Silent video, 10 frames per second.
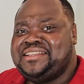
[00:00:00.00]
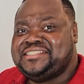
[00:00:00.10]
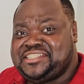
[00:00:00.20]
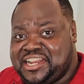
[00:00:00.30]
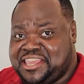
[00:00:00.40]

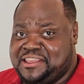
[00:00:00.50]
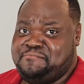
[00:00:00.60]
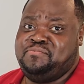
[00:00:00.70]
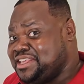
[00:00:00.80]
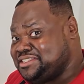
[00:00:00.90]
chicken.
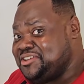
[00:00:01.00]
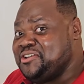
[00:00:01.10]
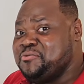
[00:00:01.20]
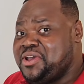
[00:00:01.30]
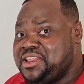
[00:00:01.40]
It's a good
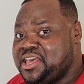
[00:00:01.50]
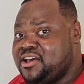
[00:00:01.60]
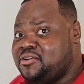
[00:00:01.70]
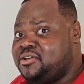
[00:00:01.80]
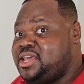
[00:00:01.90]
way to
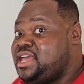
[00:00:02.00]
go.